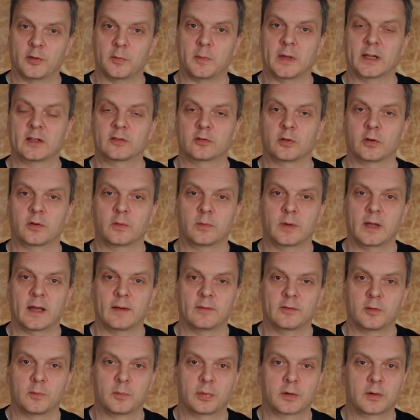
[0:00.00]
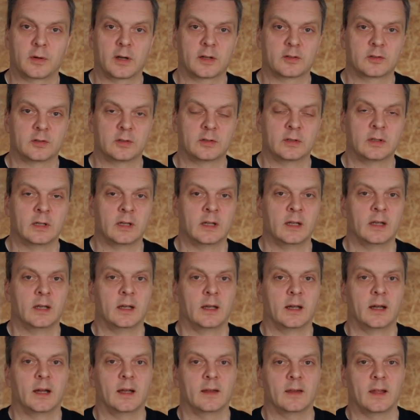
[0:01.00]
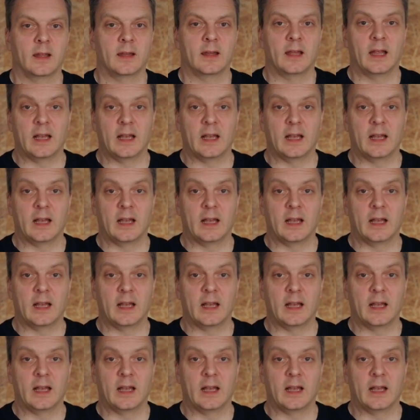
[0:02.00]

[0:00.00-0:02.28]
to make sure we have some progression. And then